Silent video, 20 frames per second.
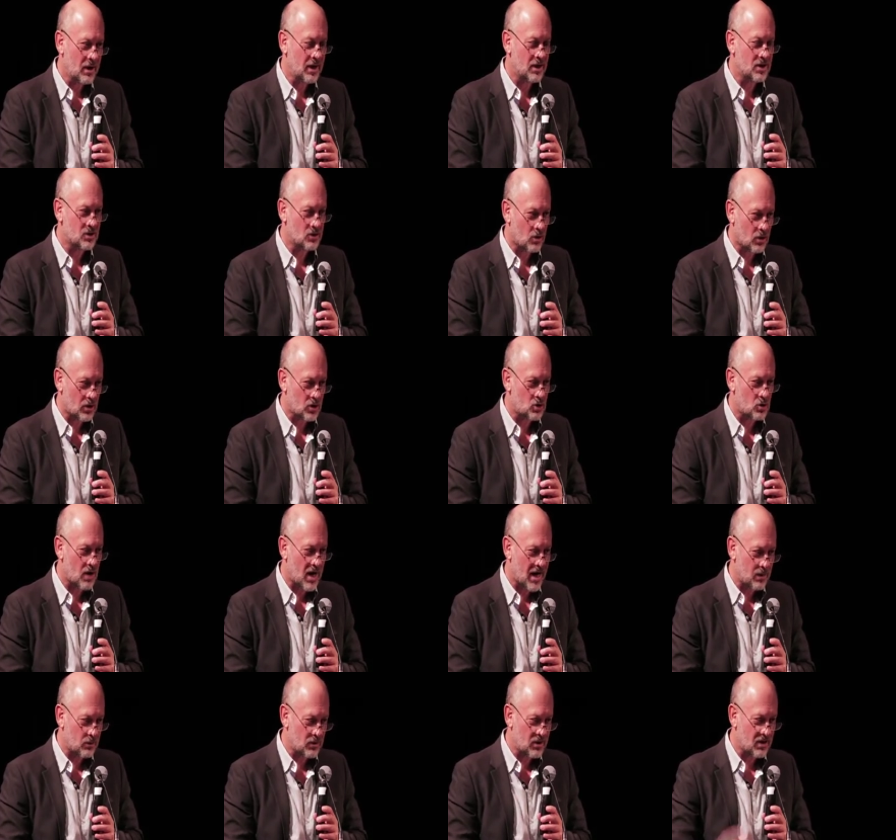It's got to
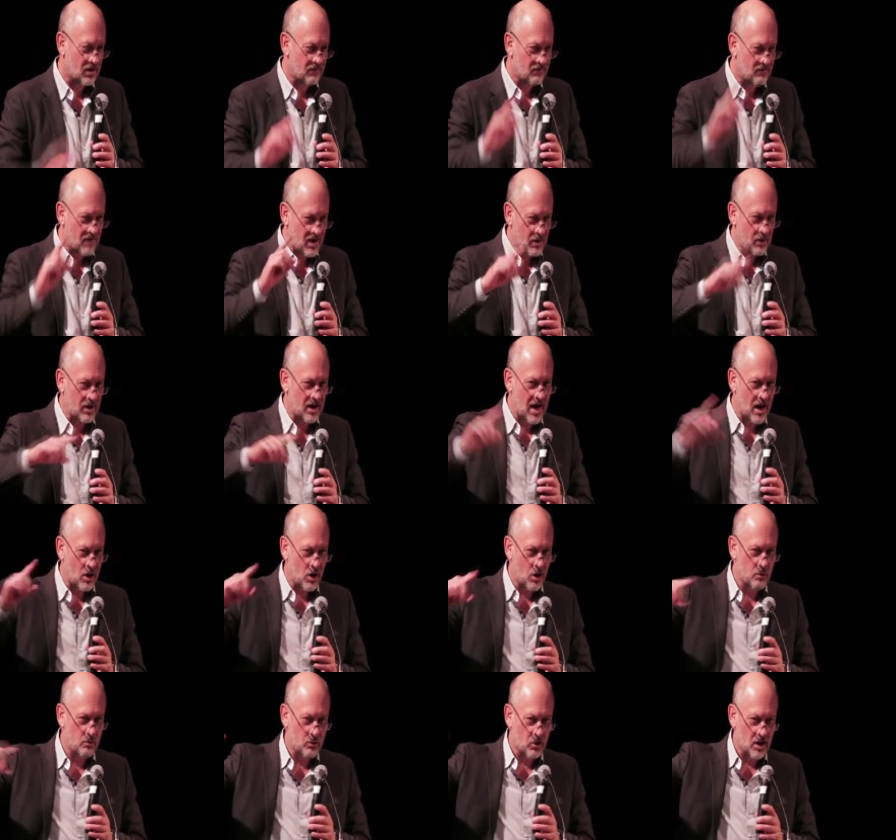trade within a very
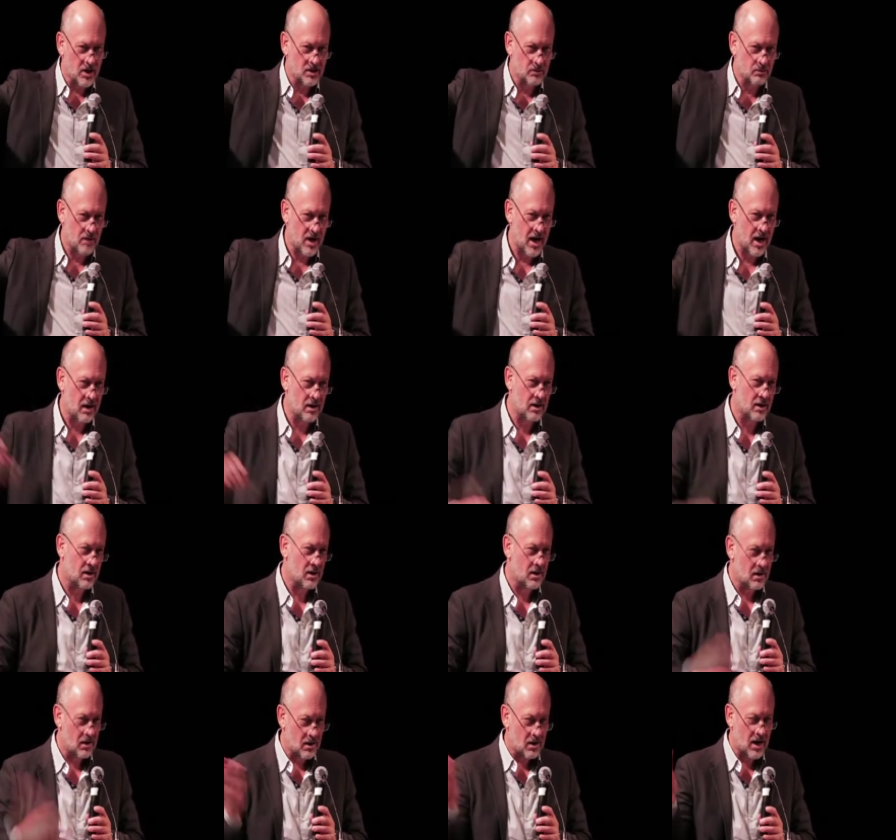narrow price band,
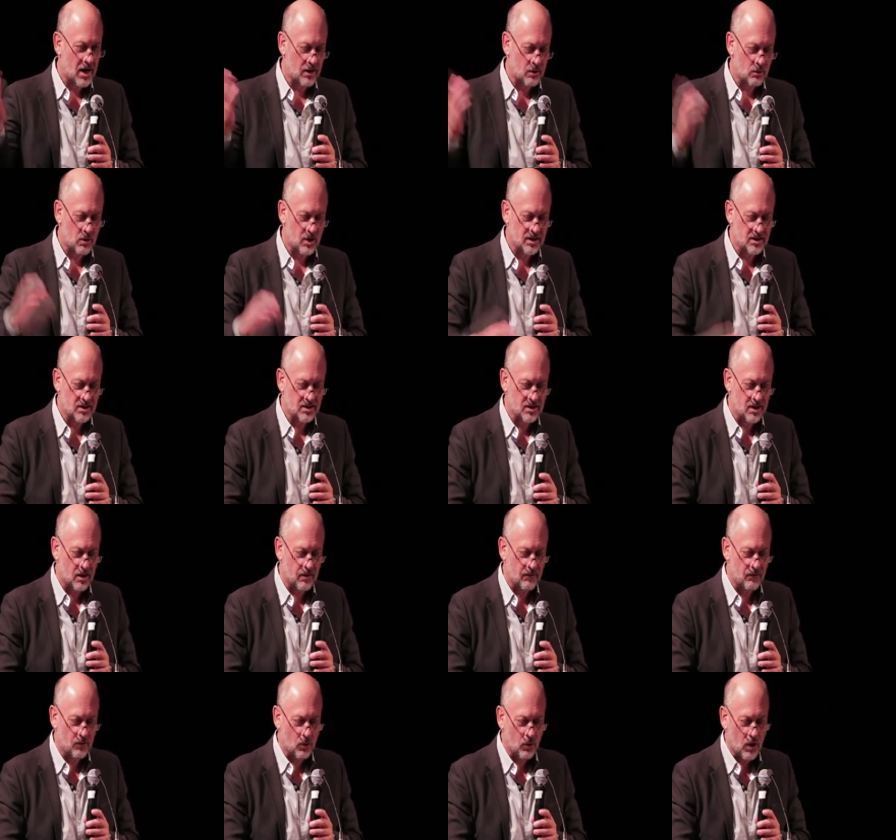otherwise it's
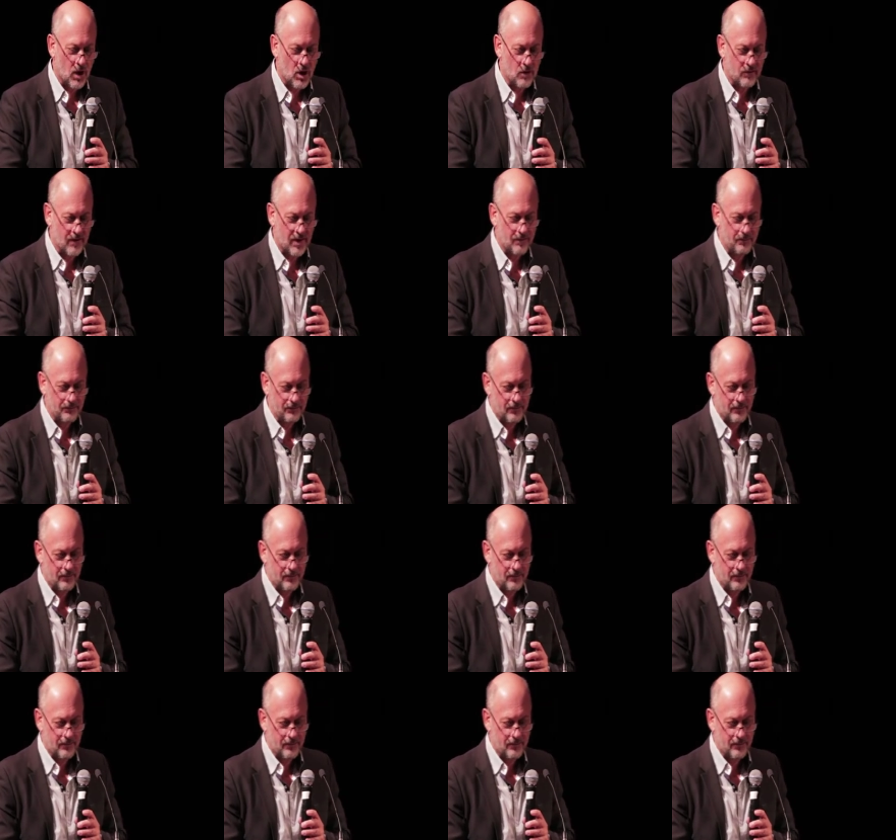going to fall over.